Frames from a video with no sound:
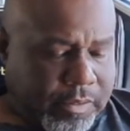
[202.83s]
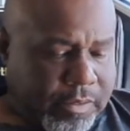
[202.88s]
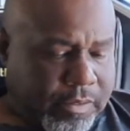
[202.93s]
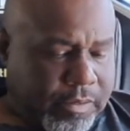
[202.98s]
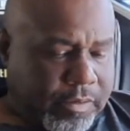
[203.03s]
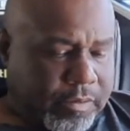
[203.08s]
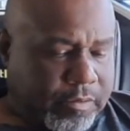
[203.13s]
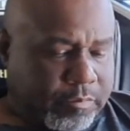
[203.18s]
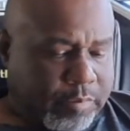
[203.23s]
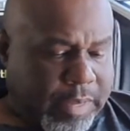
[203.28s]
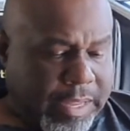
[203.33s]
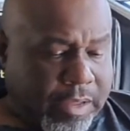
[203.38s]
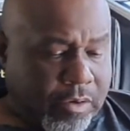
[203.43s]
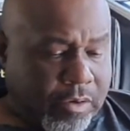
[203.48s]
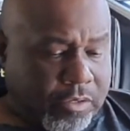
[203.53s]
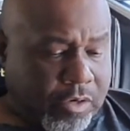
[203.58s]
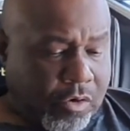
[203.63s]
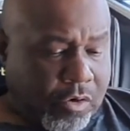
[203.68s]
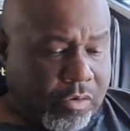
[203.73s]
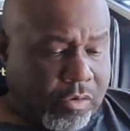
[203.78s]
Spell
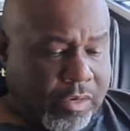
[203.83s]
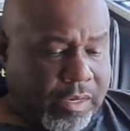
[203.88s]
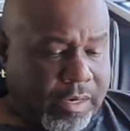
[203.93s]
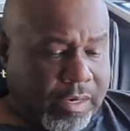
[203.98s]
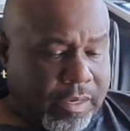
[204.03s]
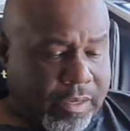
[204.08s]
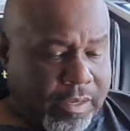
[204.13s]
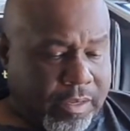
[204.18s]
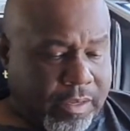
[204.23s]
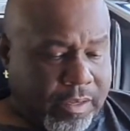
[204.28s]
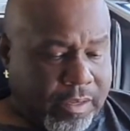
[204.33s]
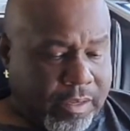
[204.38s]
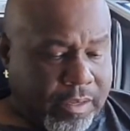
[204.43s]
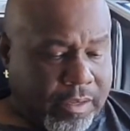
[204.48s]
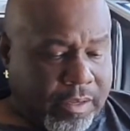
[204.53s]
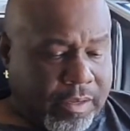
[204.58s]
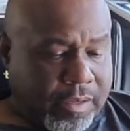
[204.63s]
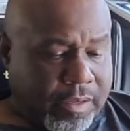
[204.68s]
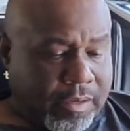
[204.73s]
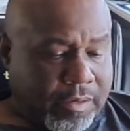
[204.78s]
token,
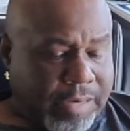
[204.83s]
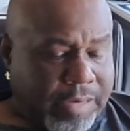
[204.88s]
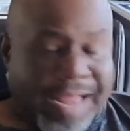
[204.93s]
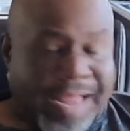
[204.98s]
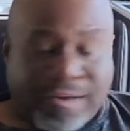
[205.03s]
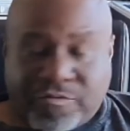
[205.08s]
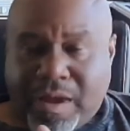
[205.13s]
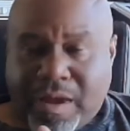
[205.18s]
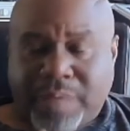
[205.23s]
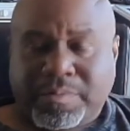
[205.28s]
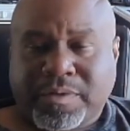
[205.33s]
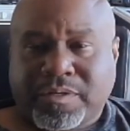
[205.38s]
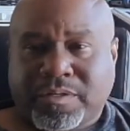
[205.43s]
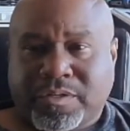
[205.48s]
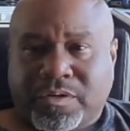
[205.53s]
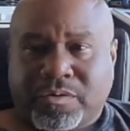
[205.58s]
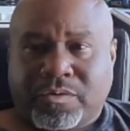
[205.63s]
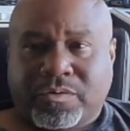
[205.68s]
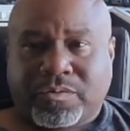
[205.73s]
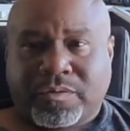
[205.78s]
that dropped a
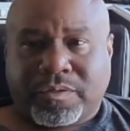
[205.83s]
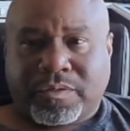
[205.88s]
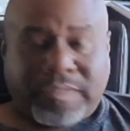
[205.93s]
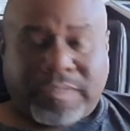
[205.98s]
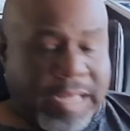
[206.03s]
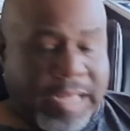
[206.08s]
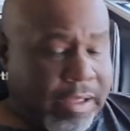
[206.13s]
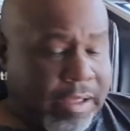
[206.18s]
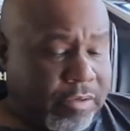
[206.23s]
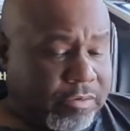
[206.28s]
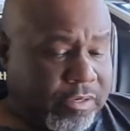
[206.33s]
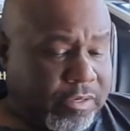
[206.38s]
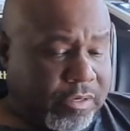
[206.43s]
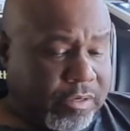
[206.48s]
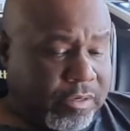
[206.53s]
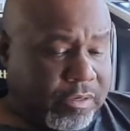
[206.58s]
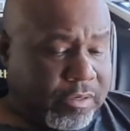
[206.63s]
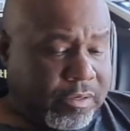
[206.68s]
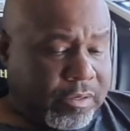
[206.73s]
zero. It's down to